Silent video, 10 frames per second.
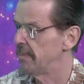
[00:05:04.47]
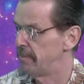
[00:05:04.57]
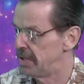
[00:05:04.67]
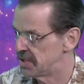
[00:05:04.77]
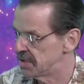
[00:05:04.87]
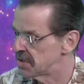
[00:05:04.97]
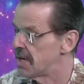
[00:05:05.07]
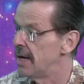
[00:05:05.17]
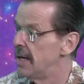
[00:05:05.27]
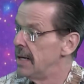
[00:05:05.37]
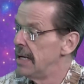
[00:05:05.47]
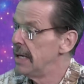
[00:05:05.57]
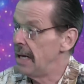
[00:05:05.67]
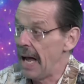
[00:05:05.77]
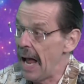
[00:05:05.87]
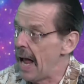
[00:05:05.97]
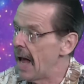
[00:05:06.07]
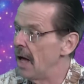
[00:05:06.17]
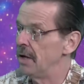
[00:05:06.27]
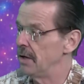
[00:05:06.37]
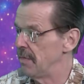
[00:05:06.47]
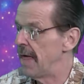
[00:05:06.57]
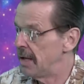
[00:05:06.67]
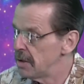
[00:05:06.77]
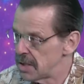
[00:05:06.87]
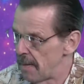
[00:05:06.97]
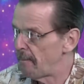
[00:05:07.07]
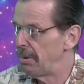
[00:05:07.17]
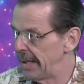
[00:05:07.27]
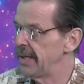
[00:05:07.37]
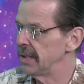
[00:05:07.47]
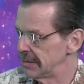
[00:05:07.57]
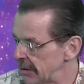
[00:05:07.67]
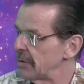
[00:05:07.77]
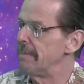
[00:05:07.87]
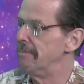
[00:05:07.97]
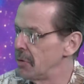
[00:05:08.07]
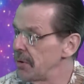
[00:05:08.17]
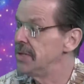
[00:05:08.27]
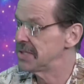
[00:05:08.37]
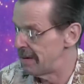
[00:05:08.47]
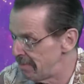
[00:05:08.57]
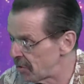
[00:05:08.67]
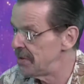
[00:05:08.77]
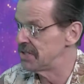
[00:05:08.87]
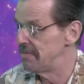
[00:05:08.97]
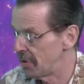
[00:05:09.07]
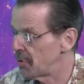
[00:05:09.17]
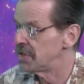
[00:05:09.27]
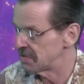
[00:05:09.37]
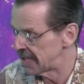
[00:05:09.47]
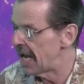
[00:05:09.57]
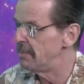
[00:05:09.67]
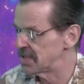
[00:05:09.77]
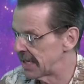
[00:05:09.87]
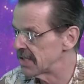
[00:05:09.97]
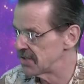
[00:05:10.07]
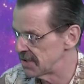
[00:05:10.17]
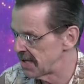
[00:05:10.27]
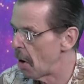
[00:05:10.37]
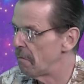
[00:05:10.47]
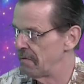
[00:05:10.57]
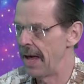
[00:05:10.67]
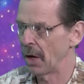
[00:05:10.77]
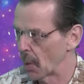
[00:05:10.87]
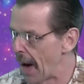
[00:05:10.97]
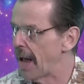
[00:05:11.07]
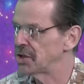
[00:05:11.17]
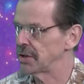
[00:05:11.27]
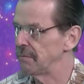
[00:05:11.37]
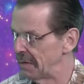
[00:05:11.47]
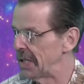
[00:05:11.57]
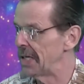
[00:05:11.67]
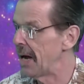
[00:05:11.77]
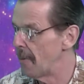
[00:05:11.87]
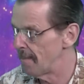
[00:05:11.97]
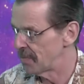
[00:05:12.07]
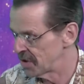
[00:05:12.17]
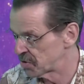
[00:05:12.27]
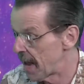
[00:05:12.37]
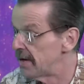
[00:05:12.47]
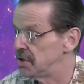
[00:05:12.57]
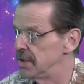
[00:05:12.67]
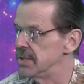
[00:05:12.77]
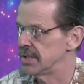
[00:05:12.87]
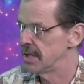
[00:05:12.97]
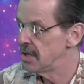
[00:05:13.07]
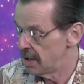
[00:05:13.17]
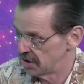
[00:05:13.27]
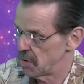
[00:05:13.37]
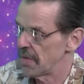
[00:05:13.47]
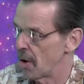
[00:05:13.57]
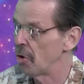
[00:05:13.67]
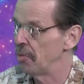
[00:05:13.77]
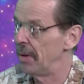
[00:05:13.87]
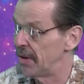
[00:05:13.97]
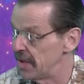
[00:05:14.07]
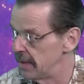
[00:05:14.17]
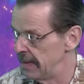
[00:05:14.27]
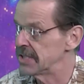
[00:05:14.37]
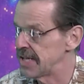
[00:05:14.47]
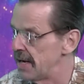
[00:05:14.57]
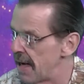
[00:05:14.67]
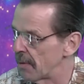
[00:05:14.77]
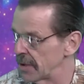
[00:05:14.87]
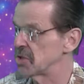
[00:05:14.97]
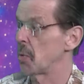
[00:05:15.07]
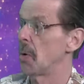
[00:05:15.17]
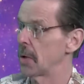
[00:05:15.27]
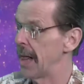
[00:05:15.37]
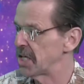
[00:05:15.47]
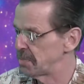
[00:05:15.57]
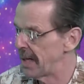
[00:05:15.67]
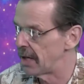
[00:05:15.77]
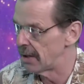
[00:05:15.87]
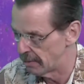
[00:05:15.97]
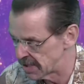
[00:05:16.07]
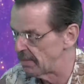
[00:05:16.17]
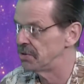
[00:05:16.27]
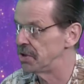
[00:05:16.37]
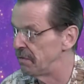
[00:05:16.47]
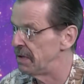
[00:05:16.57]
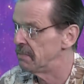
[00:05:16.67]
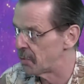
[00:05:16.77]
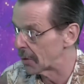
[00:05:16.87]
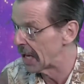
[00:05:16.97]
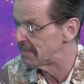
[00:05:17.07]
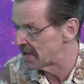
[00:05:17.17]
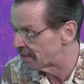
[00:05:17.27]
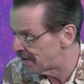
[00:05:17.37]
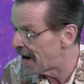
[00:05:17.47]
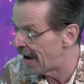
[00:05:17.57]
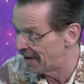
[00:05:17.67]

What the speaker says: pieces. And then it played literally millions and millions and millions of games against itself and gradually figured out the strategies so that ultimately it sat down against a world-class player and was able to defeat him 4 games out of 5.